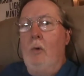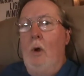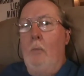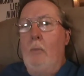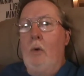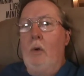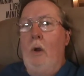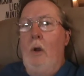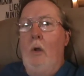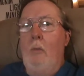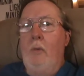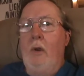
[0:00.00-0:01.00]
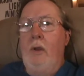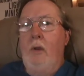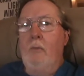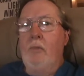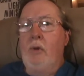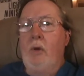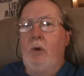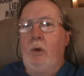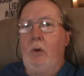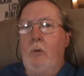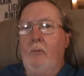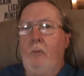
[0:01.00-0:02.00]
Robert L. McKim,
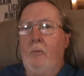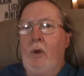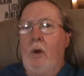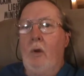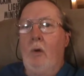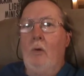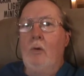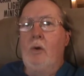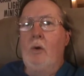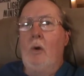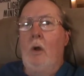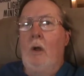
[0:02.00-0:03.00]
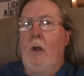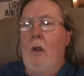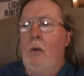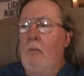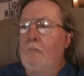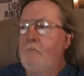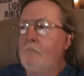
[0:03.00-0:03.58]
Sr. from Carrollton, Ohio.